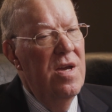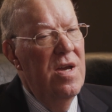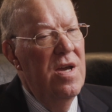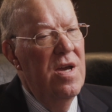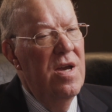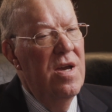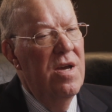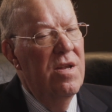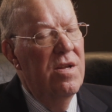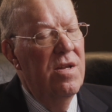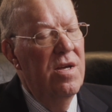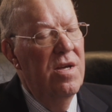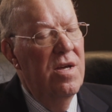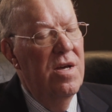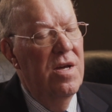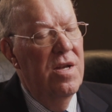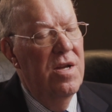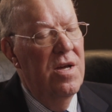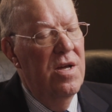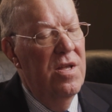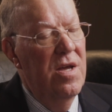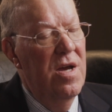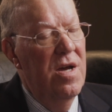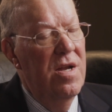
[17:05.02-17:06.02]
And,
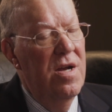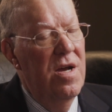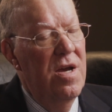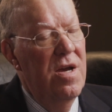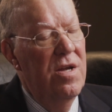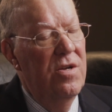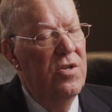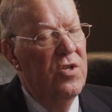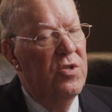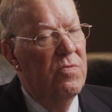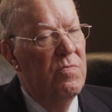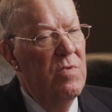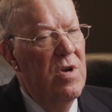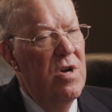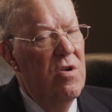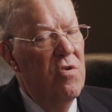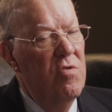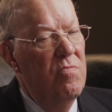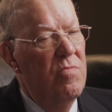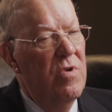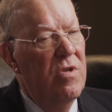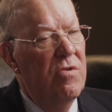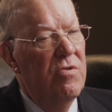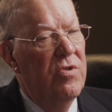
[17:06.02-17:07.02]
and, I, and I had to smile.
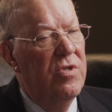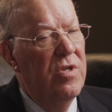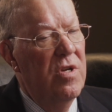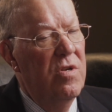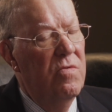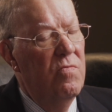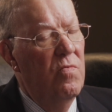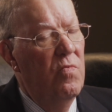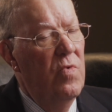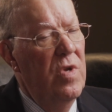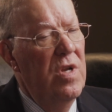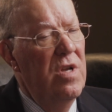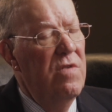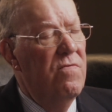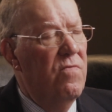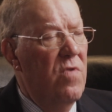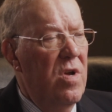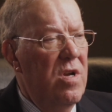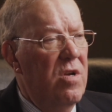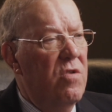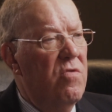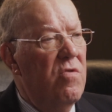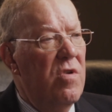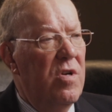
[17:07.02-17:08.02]
Her mother said, we live
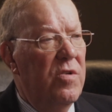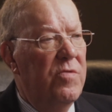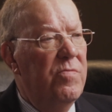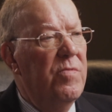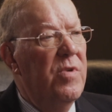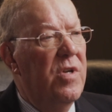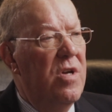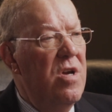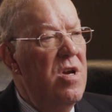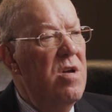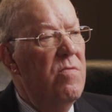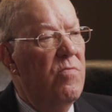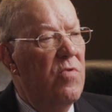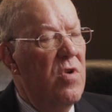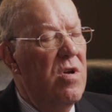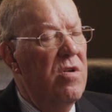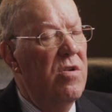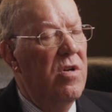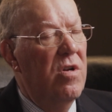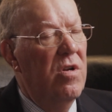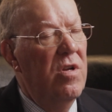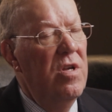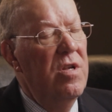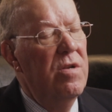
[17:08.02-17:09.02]
right across from the
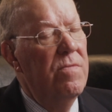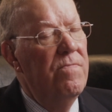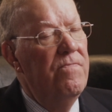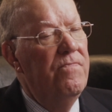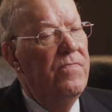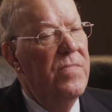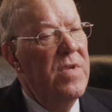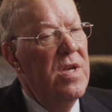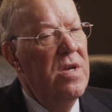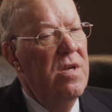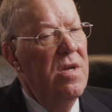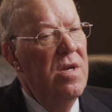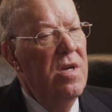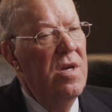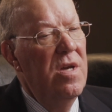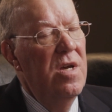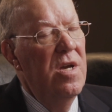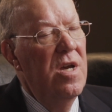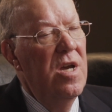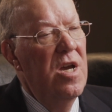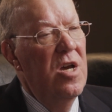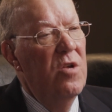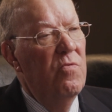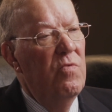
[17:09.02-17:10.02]
campground in Clinton,
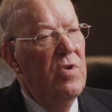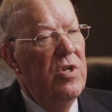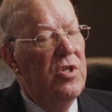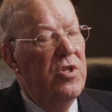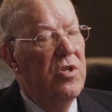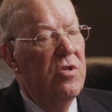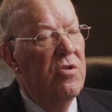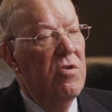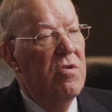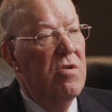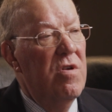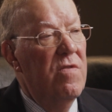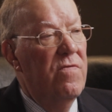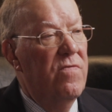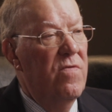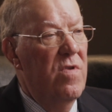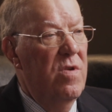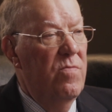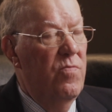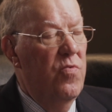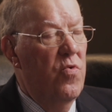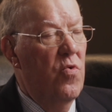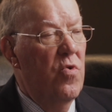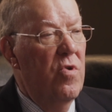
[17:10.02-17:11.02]
and we sit on our
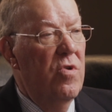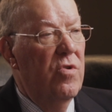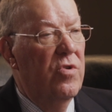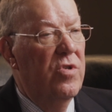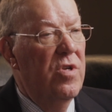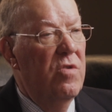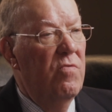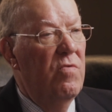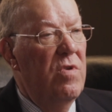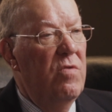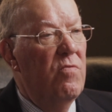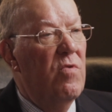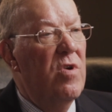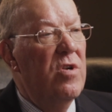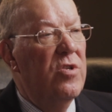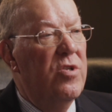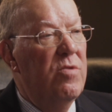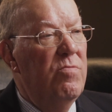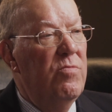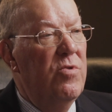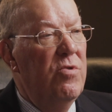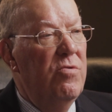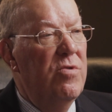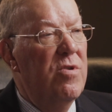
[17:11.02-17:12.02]
front porch and we
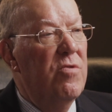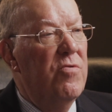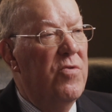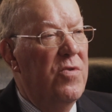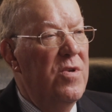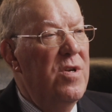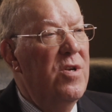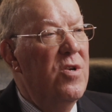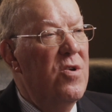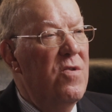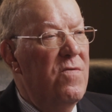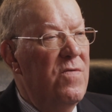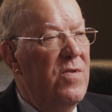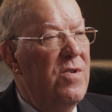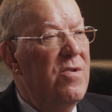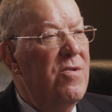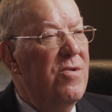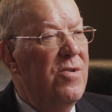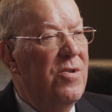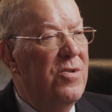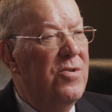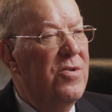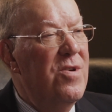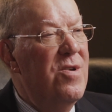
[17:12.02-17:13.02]
watch them do their thing over
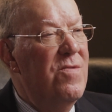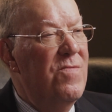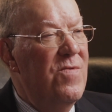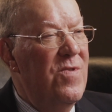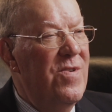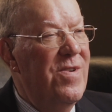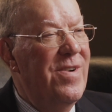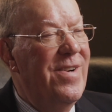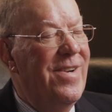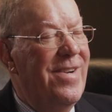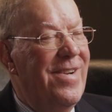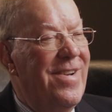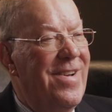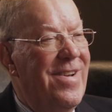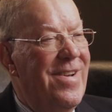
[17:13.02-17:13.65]
there in the summer.